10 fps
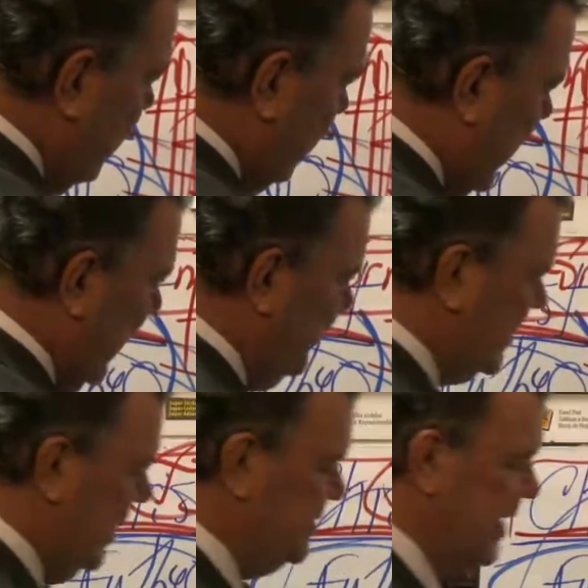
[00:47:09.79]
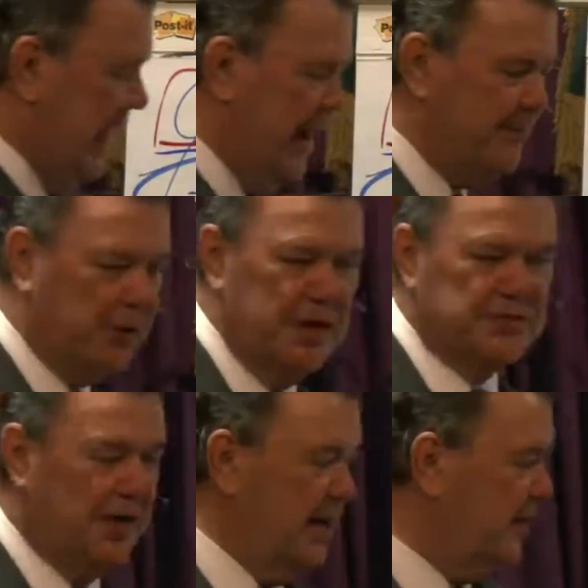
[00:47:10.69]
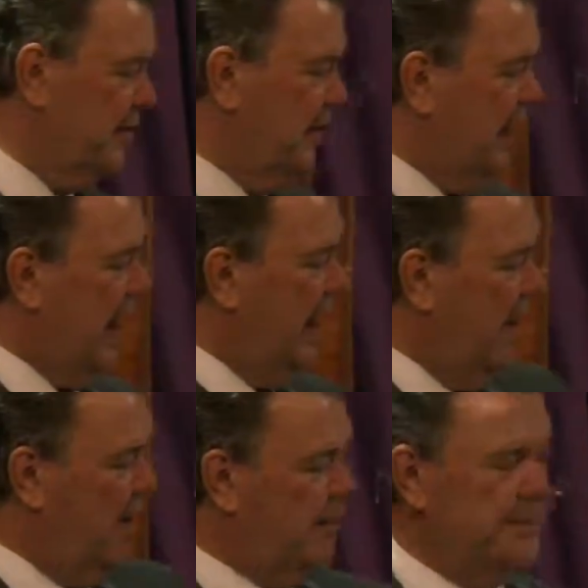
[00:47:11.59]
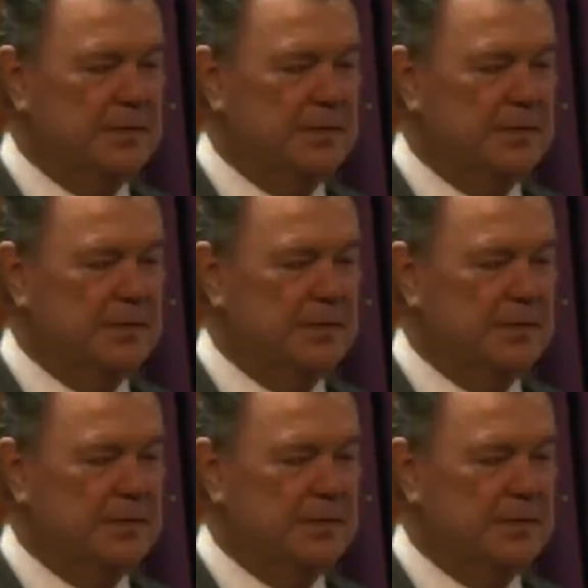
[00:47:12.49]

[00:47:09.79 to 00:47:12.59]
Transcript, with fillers: Why? Because a high priest and under the law